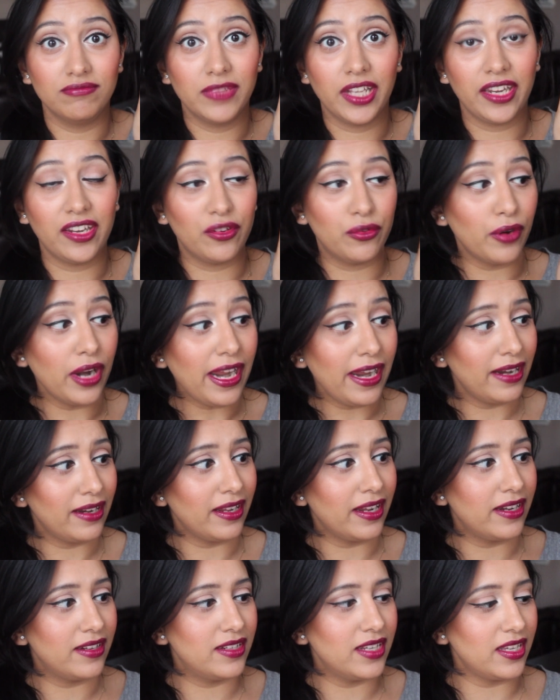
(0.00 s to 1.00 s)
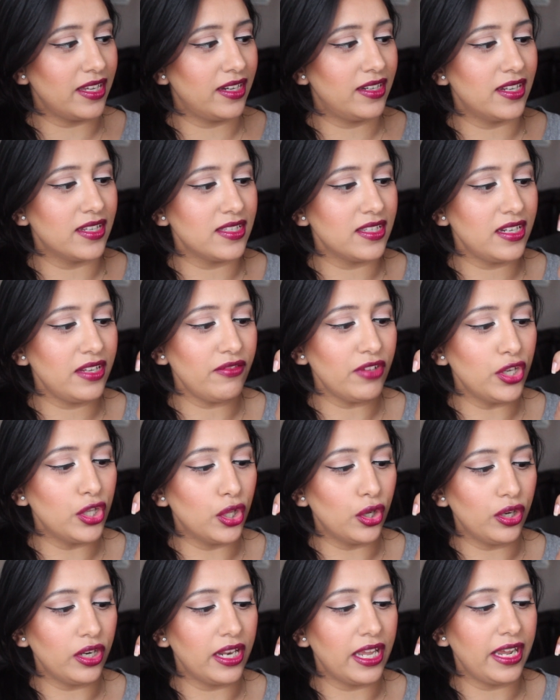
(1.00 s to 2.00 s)
like great. It doesn't even
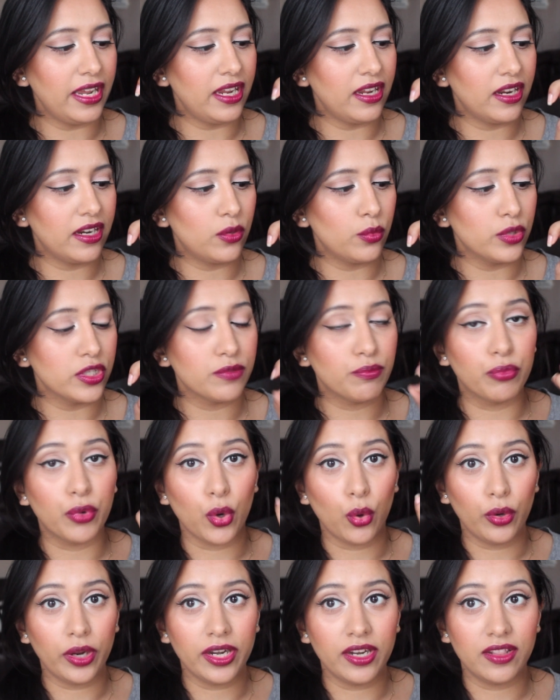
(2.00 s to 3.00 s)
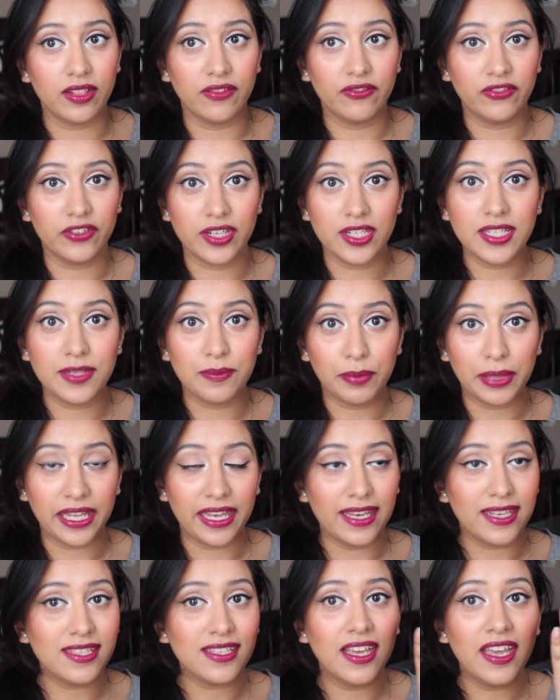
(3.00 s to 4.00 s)
look like it was broken in the first
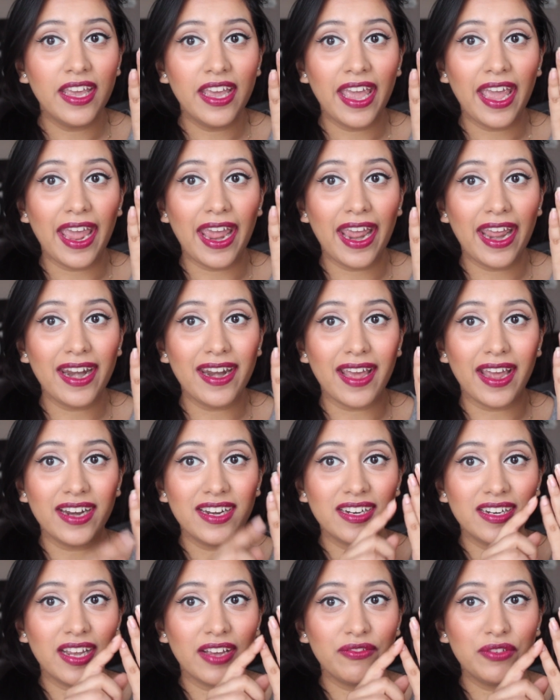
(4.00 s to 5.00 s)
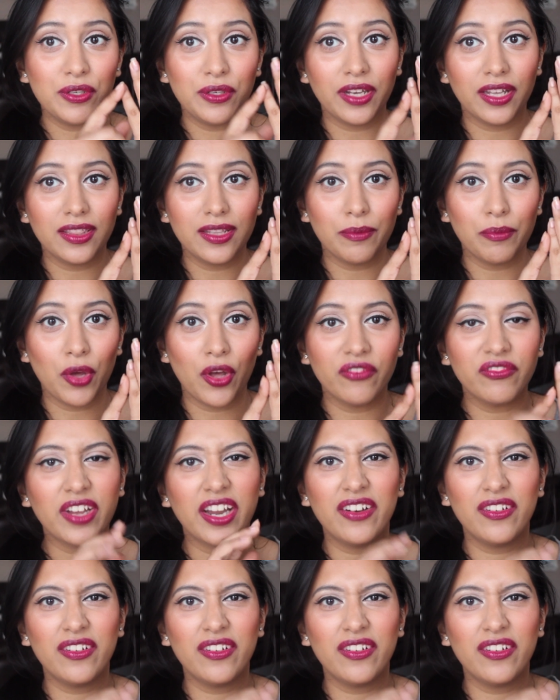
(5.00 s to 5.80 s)
place, and I didn't have to cut them off.